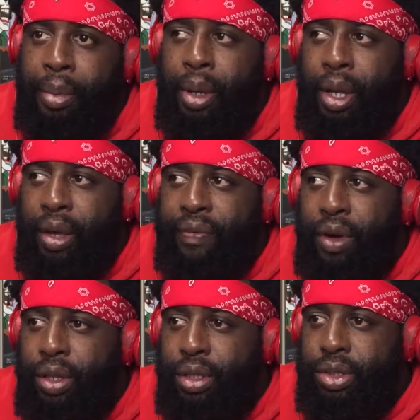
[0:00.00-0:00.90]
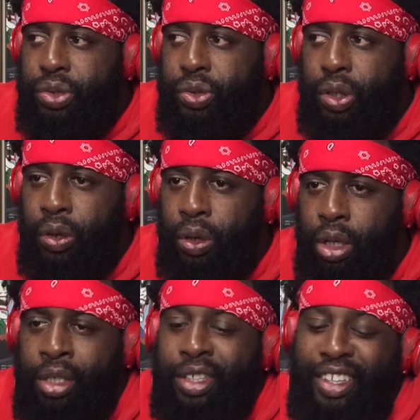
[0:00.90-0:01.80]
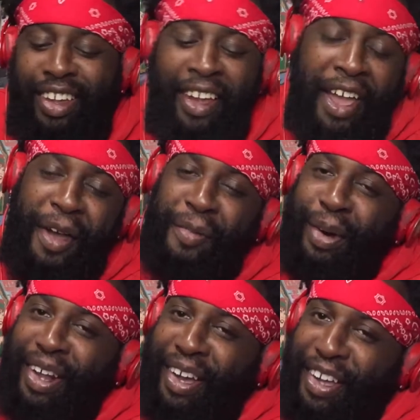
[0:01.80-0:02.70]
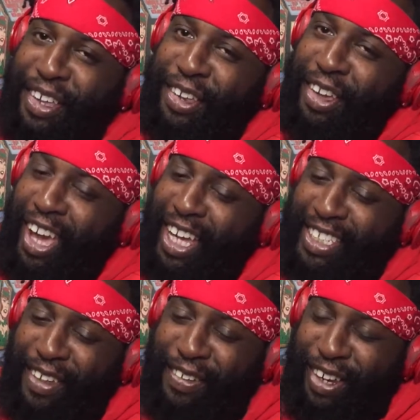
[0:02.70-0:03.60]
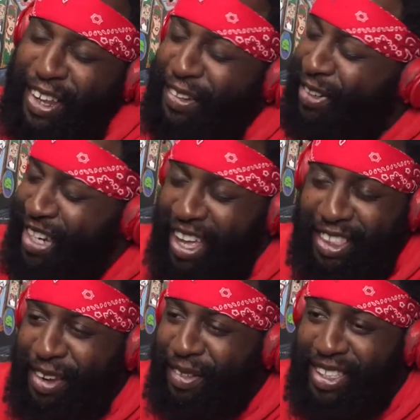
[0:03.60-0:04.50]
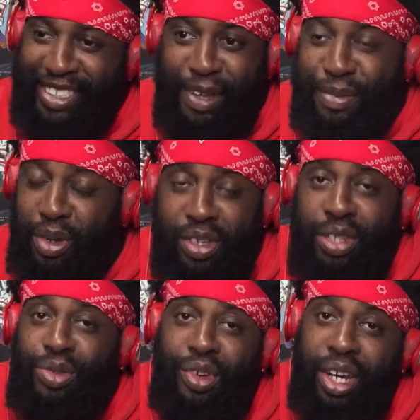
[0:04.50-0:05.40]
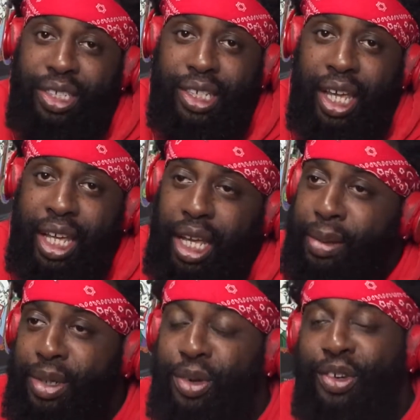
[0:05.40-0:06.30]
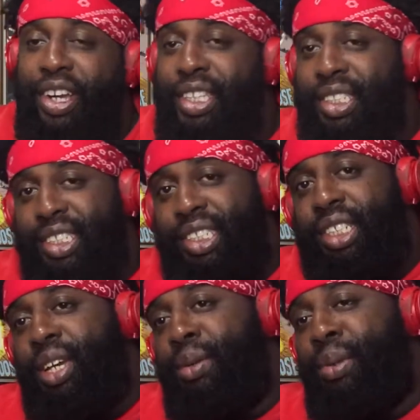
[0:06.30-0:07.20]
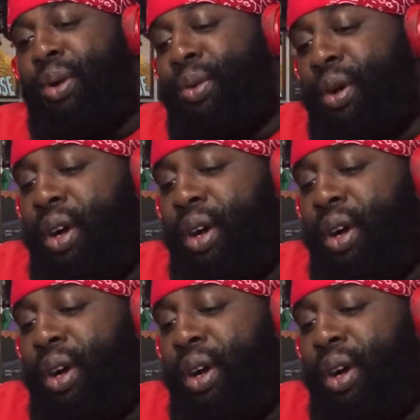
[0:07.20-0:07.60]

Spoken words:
I have father issues though. But you guys, let me know what y'all thought about this episode. Cause it was crazy. Episode crazy shit, bro.